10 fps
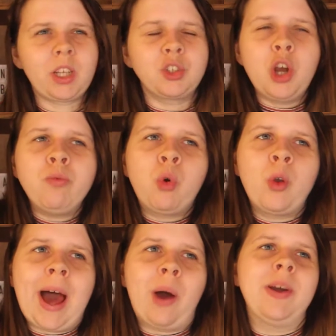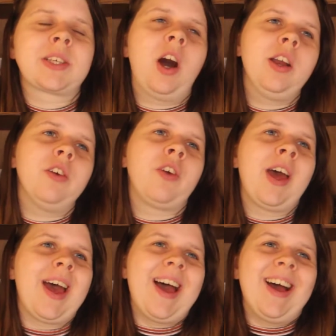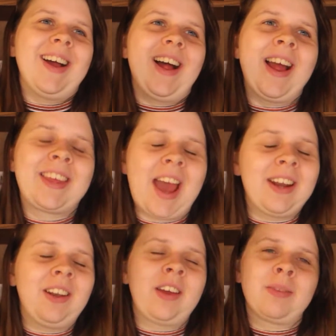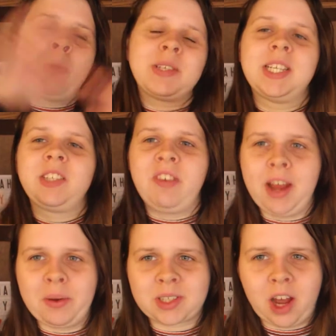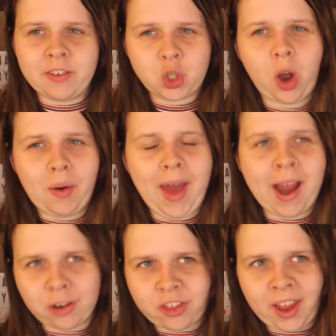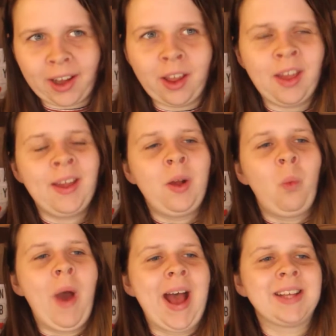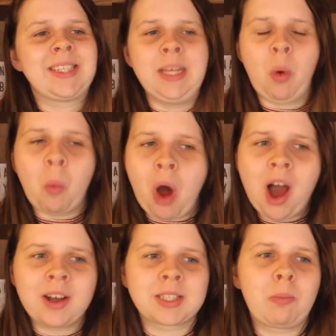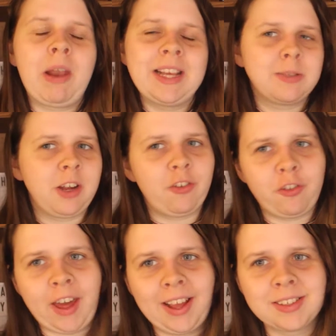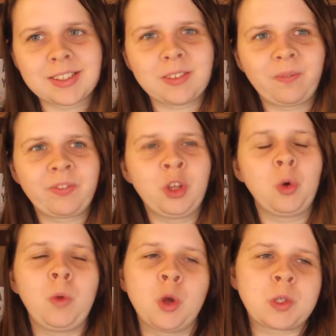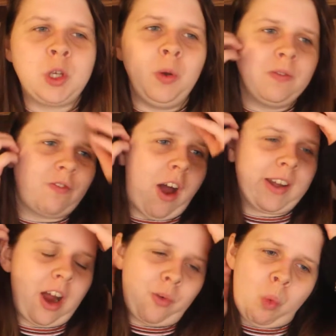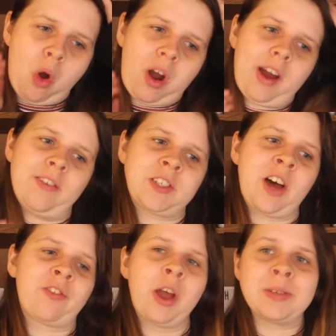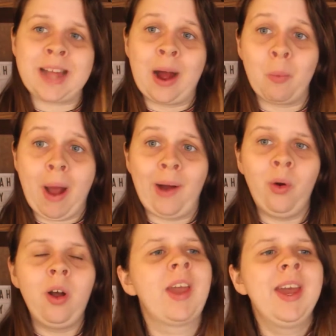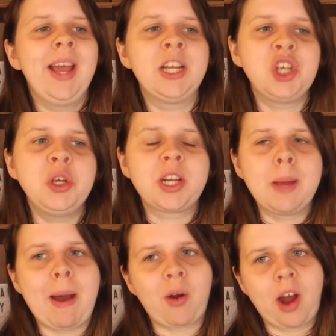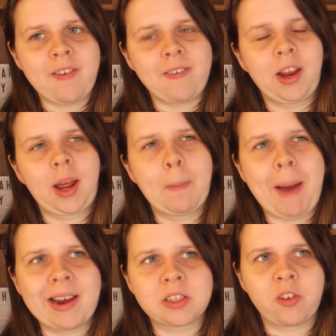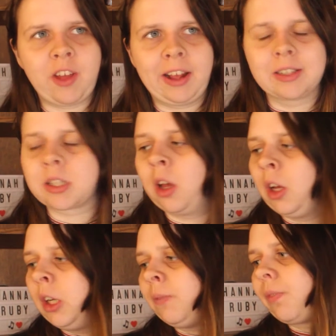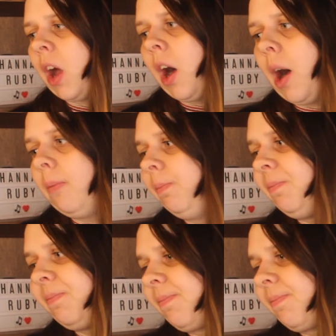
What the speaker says: So don't rule it out. It's kind of, again, like most of this video, it's kind of a trial and error thing, where see what works, play some different things. You'll soon find kind of what kind of stuff goes down well. It's usually about kind of having like a balance of things, and